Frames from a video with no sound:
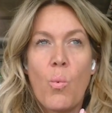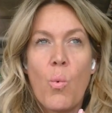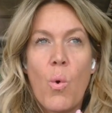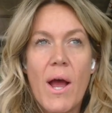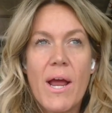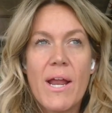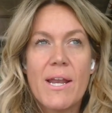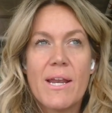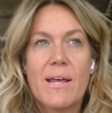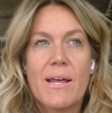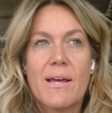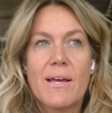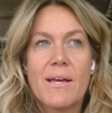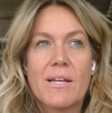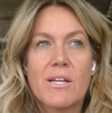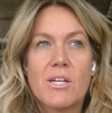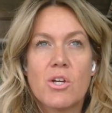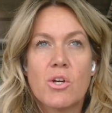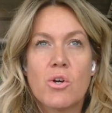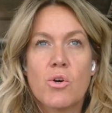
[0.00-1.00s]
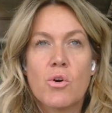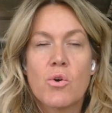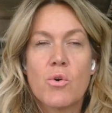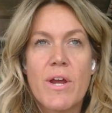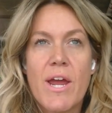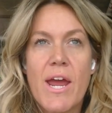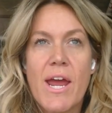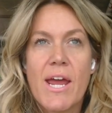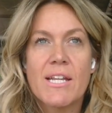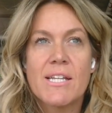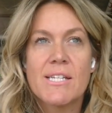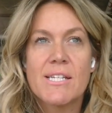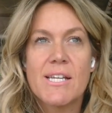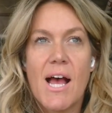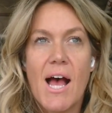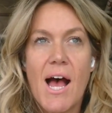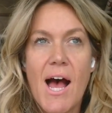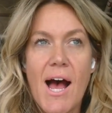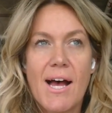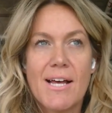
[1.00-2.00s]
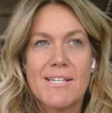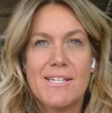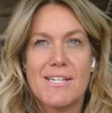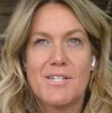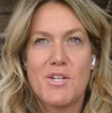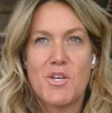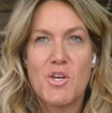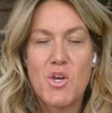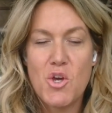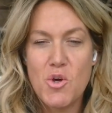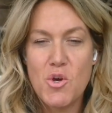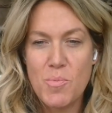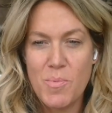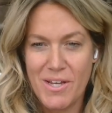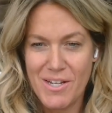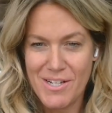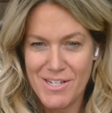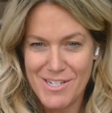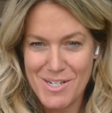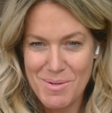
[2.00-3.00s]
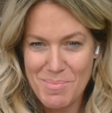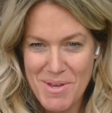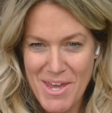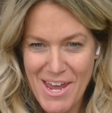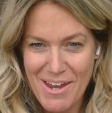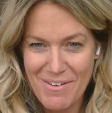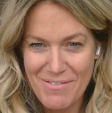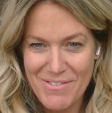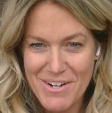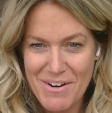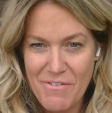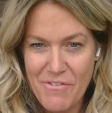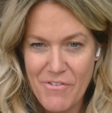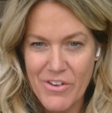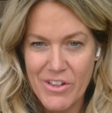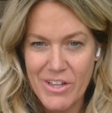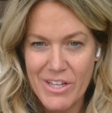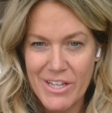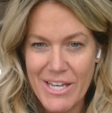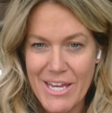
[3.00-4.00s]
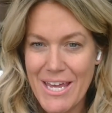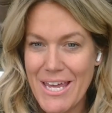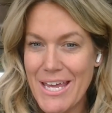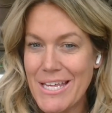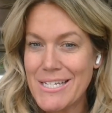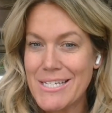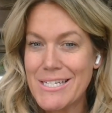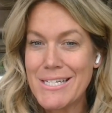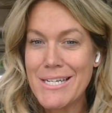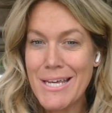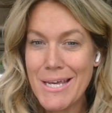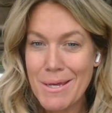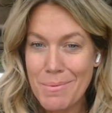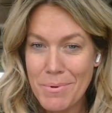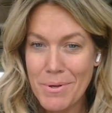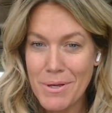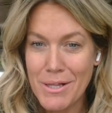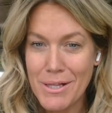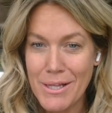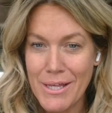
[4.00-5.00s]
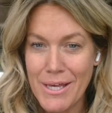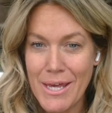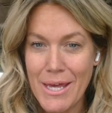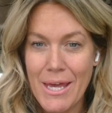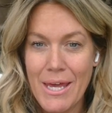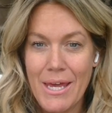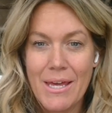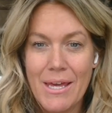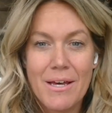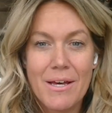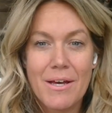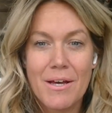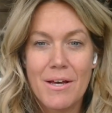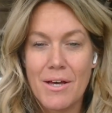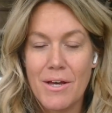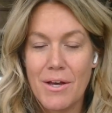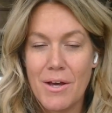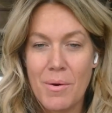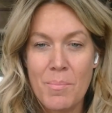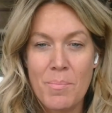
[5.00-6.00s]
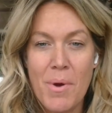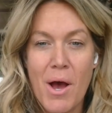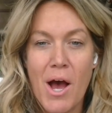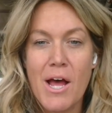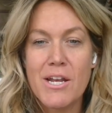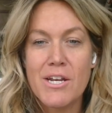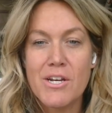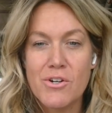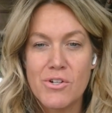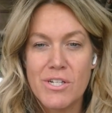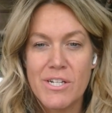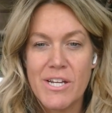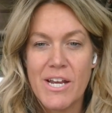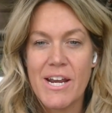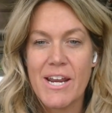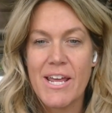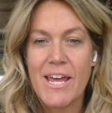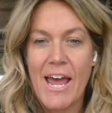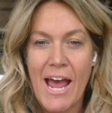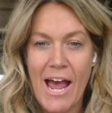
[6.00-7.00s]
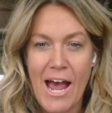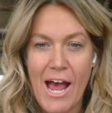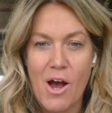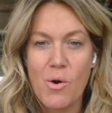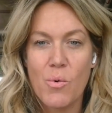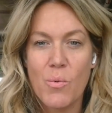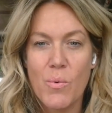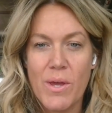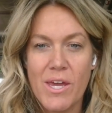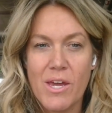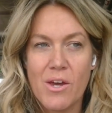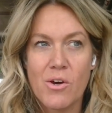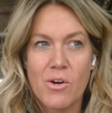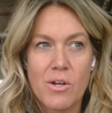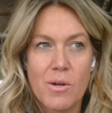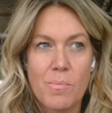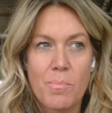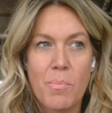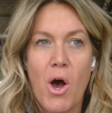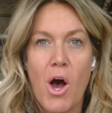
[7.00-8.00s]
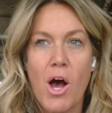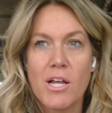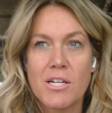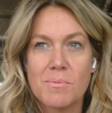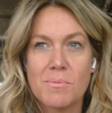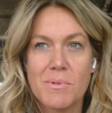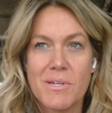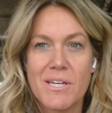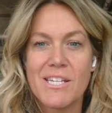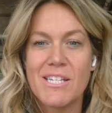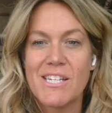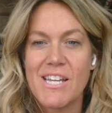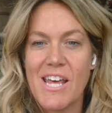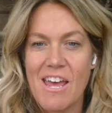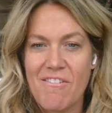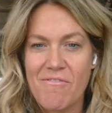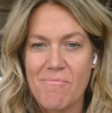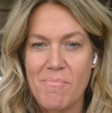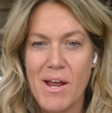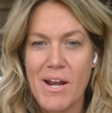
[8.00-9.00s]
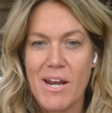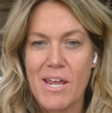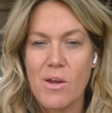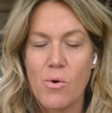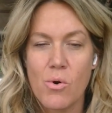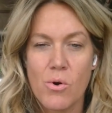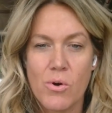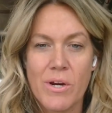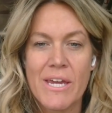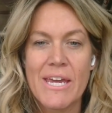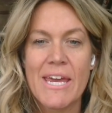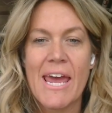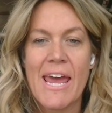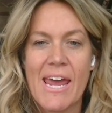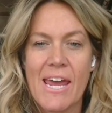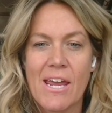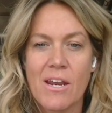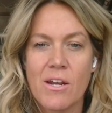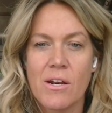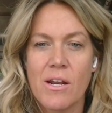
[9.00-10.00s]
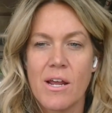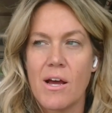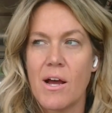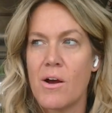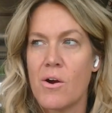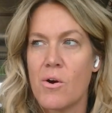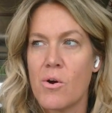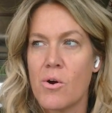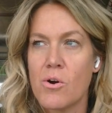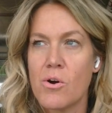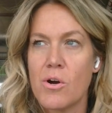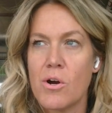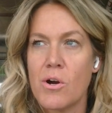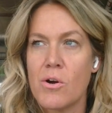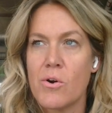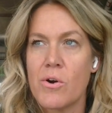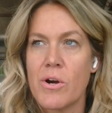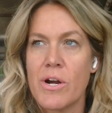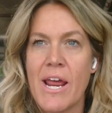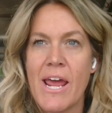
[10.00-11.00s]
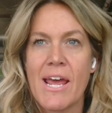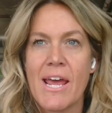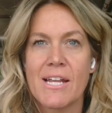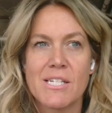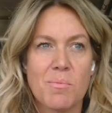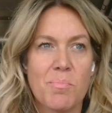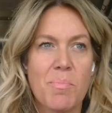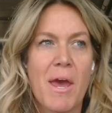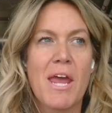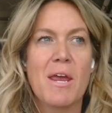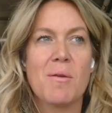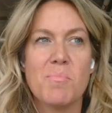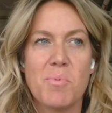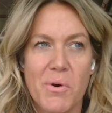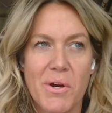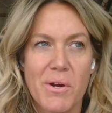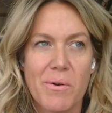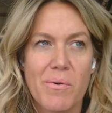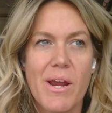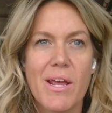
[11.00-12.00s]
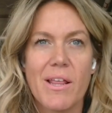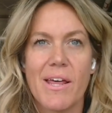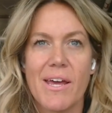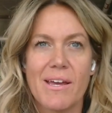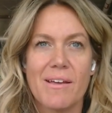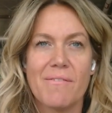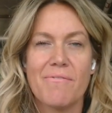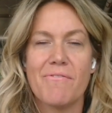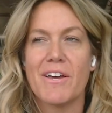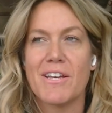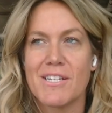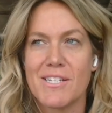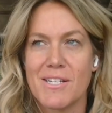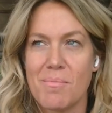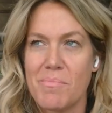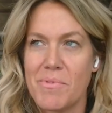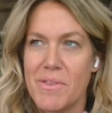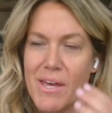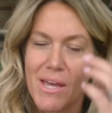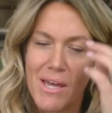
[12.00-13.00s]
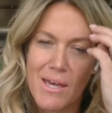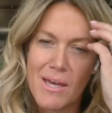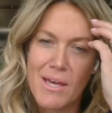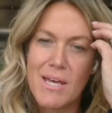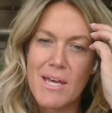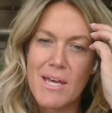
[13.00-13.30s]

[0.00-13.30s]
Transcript: what creates us as humans to behave differently is typically understanding how we could possibly save money or gain or enhance a pain point, right? Like fix something.